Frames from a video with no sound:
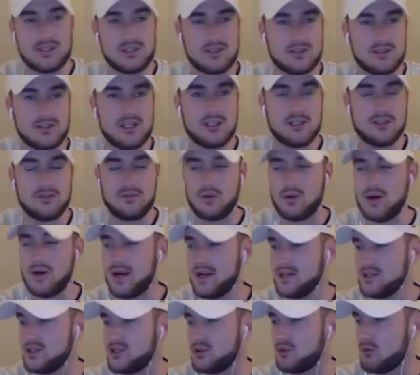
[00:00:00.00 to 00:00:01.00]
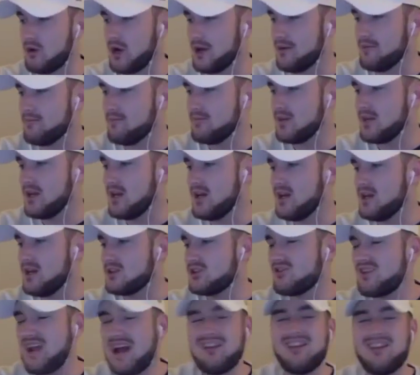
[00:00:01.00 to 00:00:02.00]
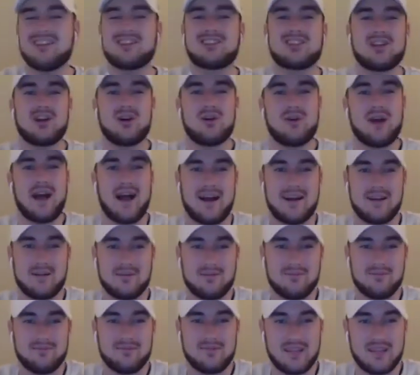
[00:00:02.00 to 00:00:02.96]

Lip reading: Cheez-It varieties. You're right. Yeah. So now let's go, Adam.